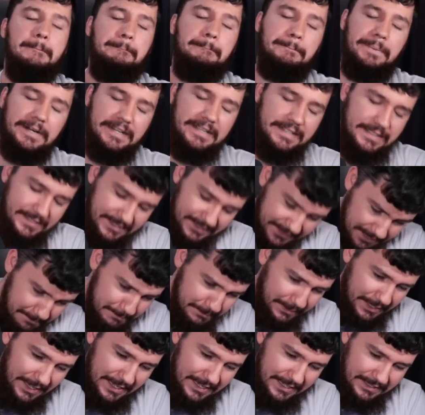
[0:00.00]
but in some
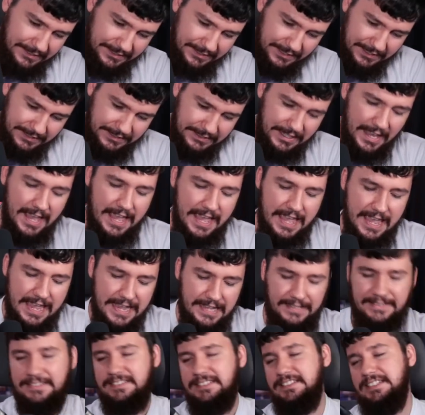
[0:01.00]
cases,
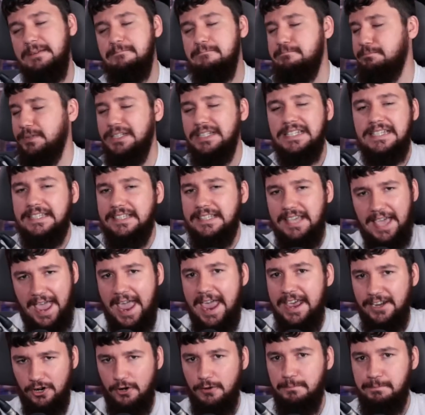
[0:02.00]
it simply
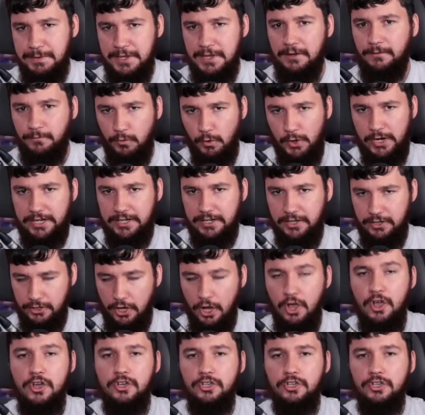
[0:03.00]
cannot be avoided.